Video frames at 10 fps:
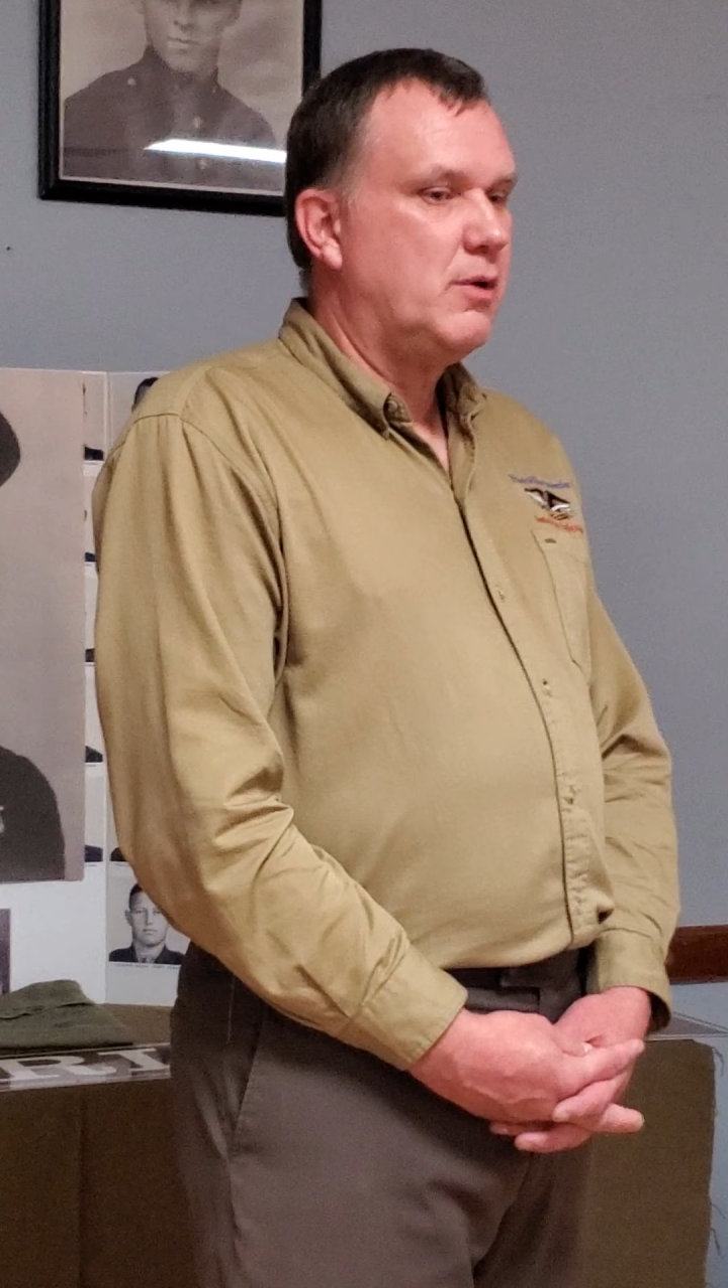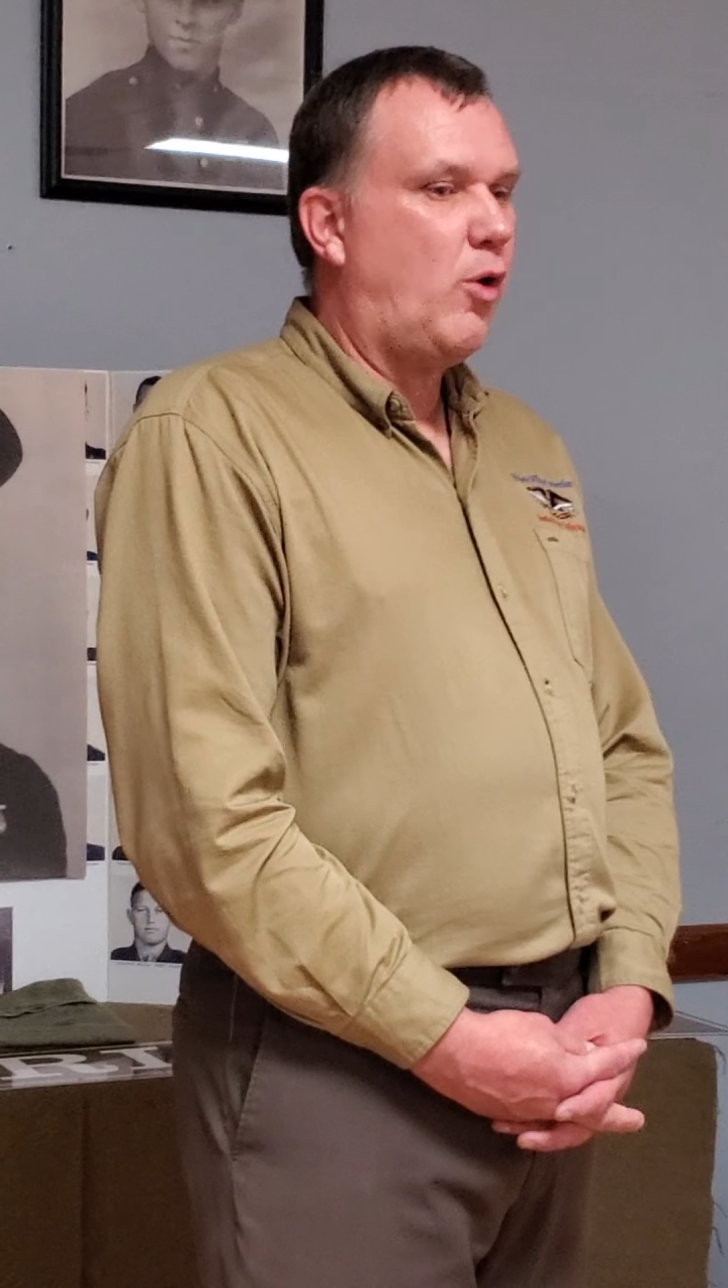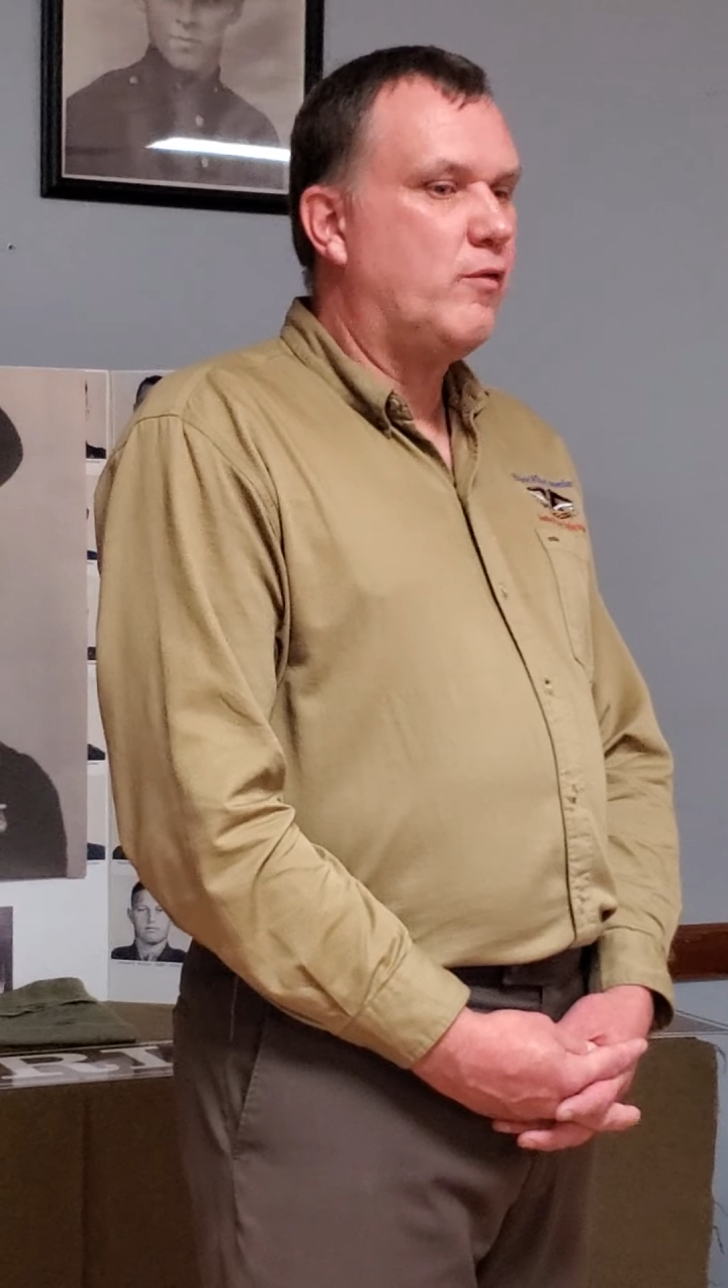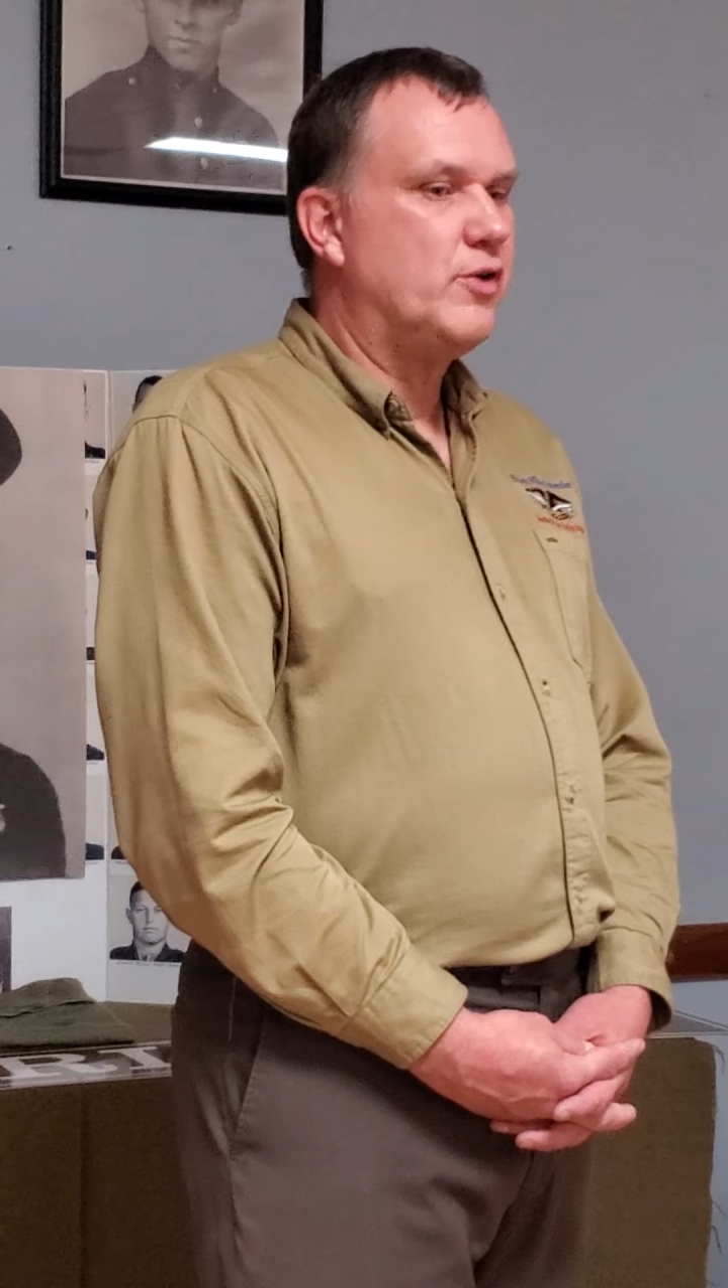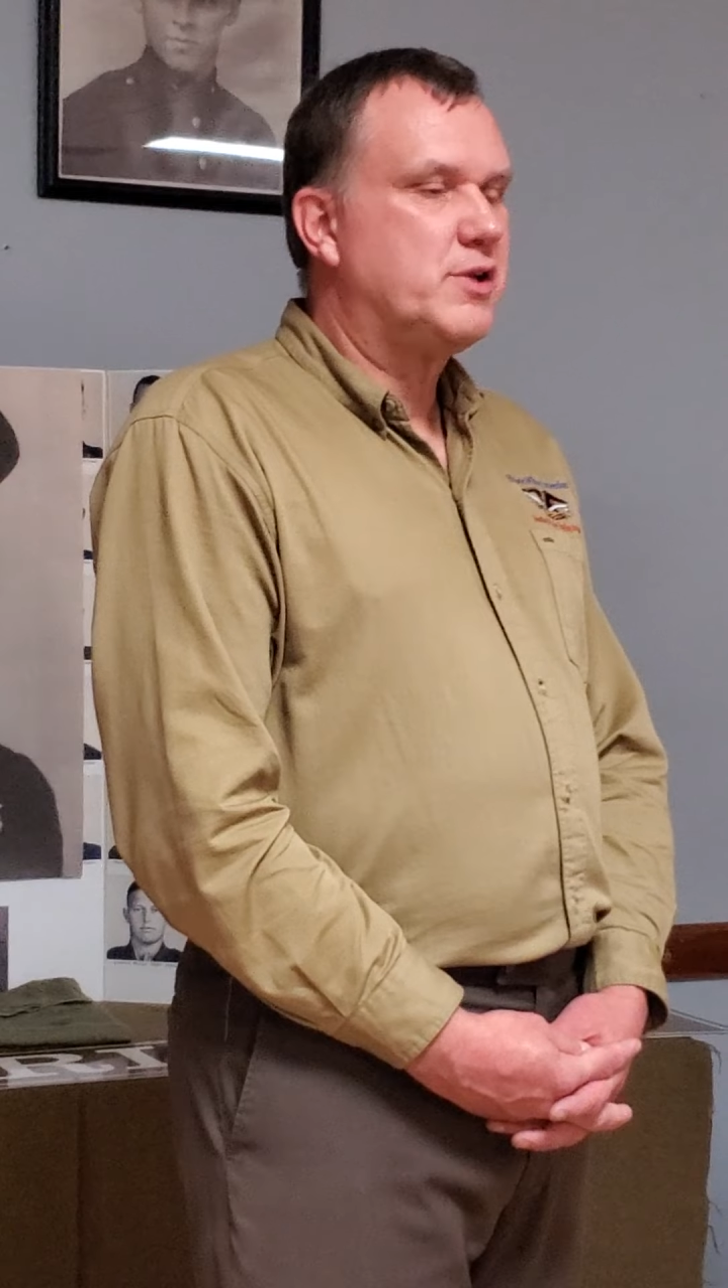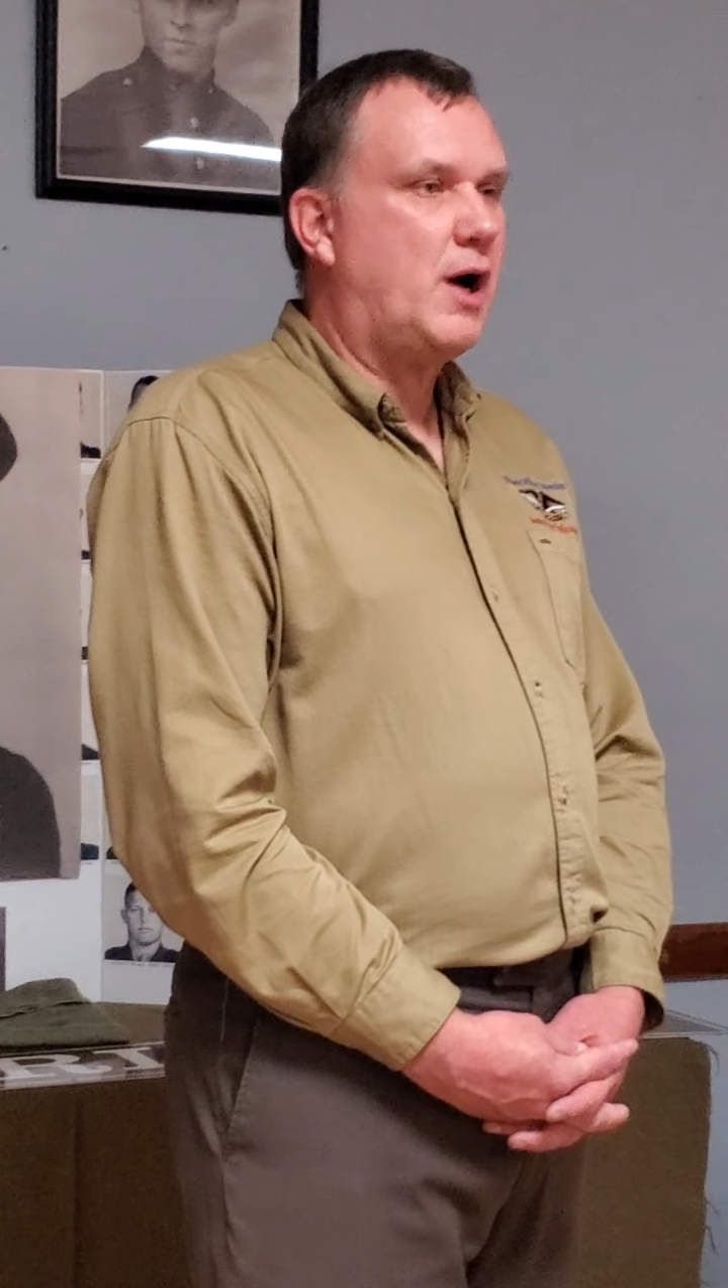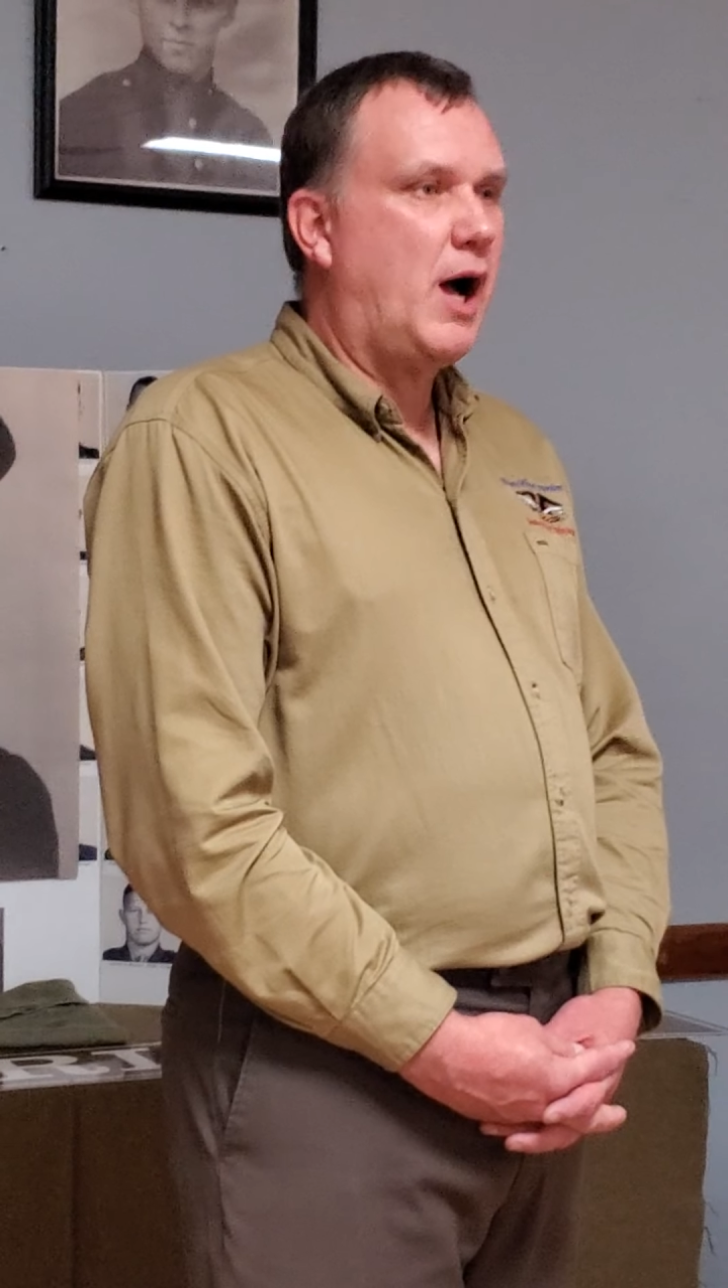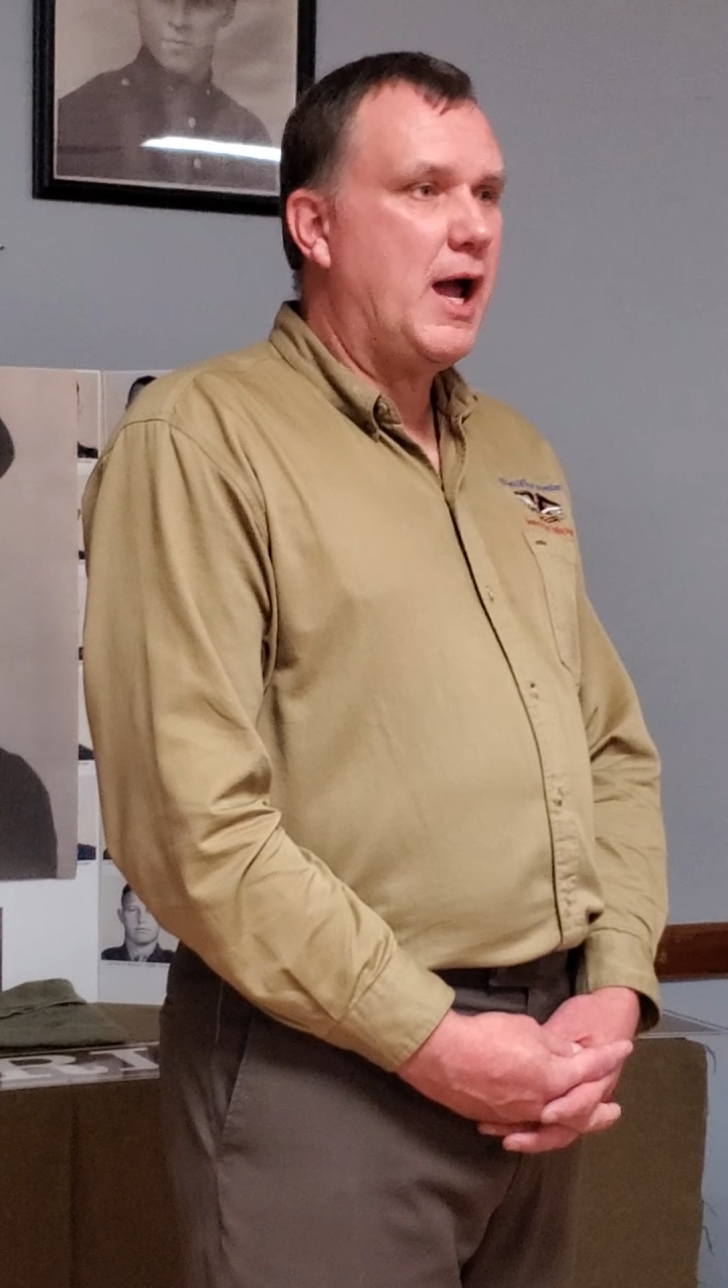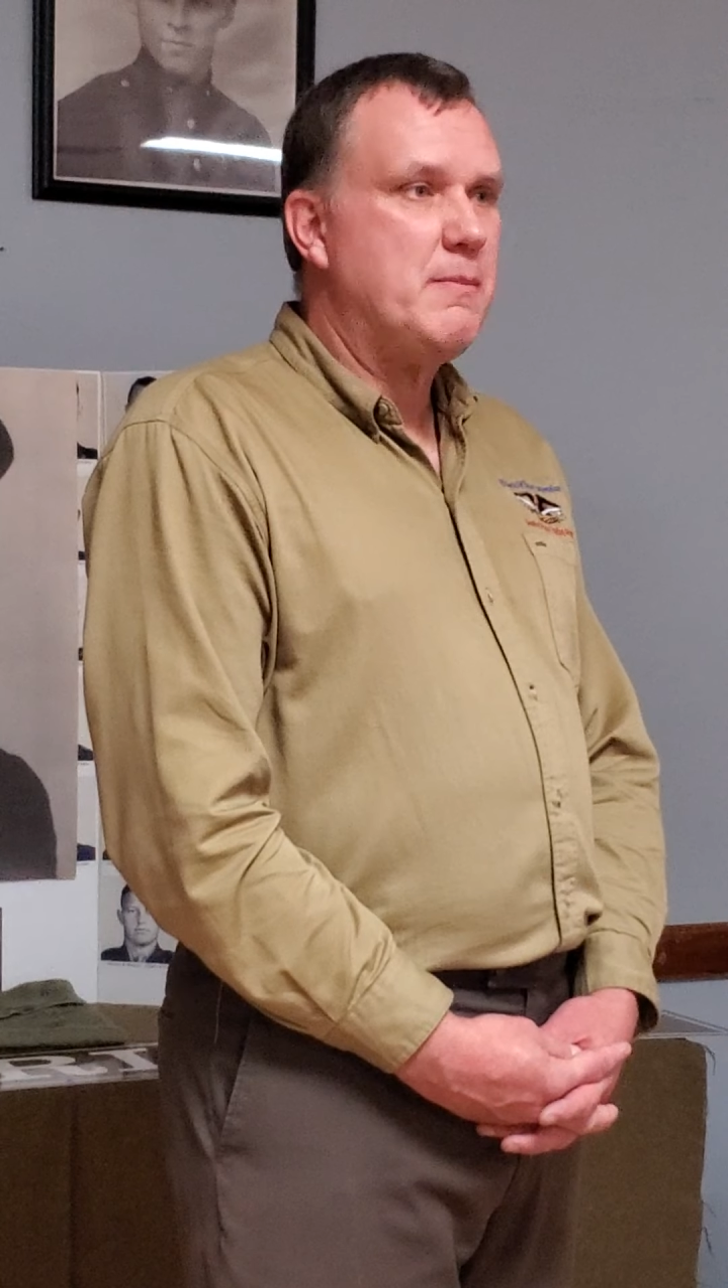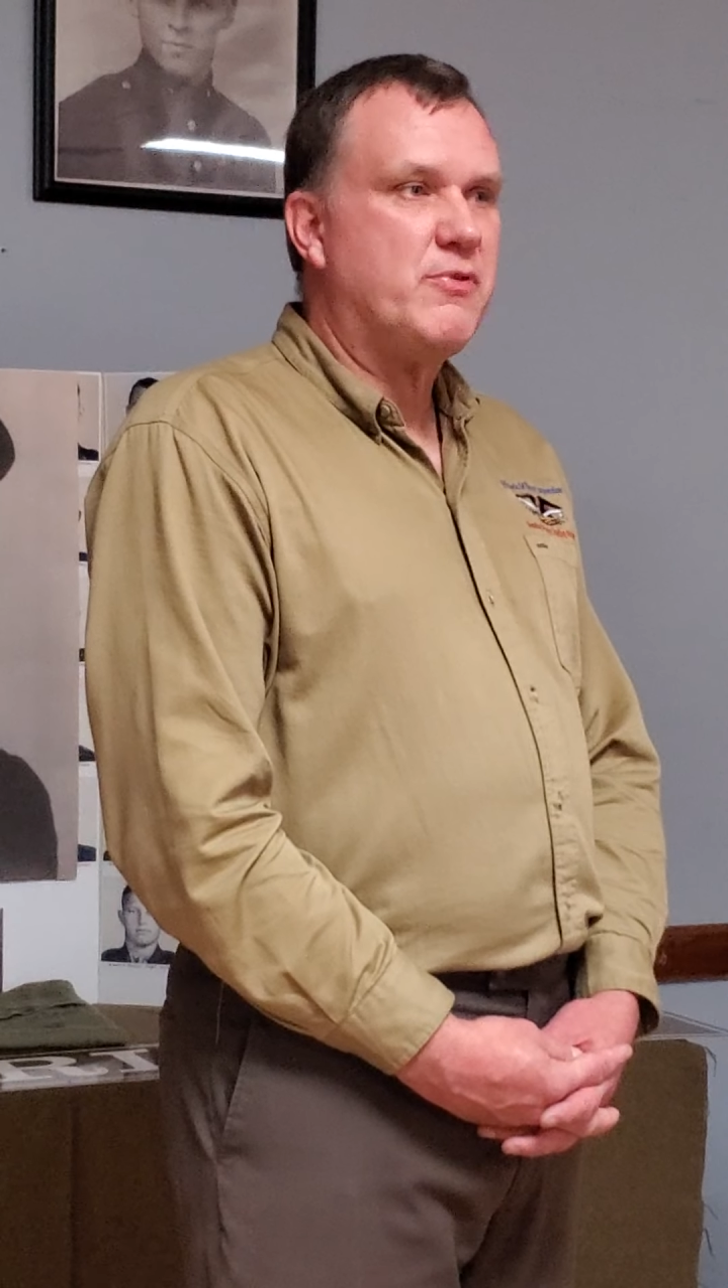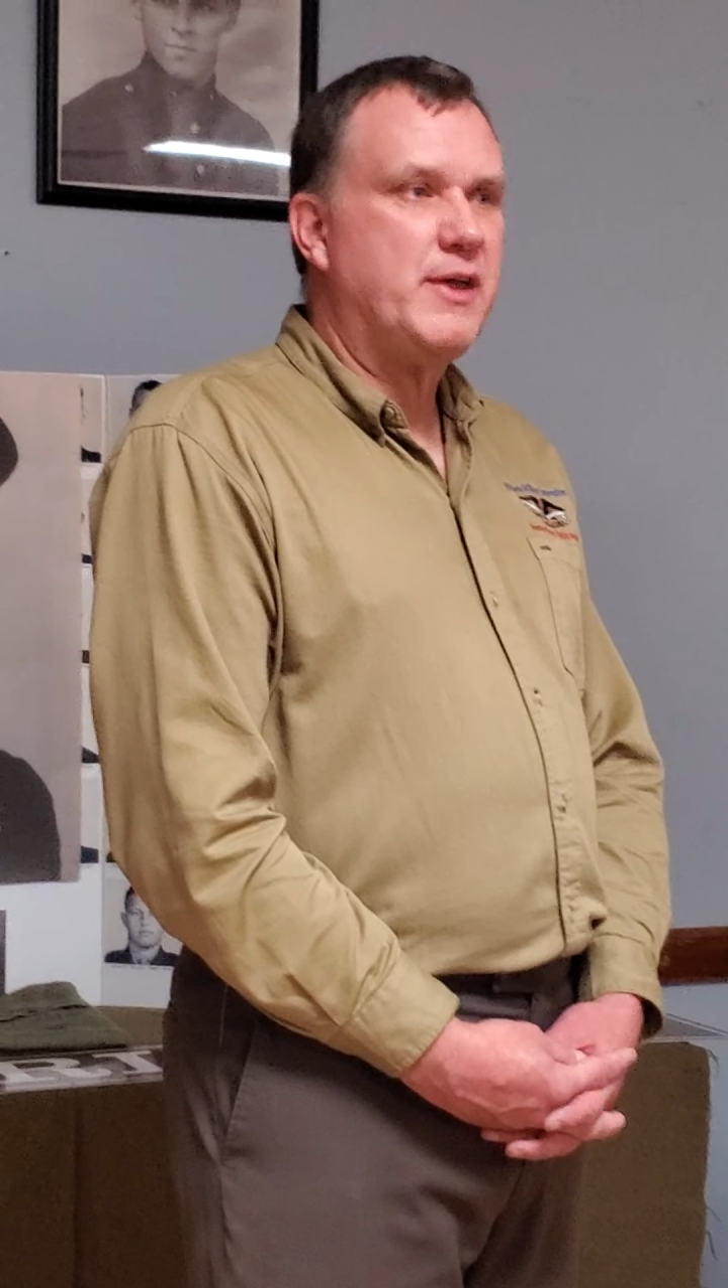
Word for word: over time,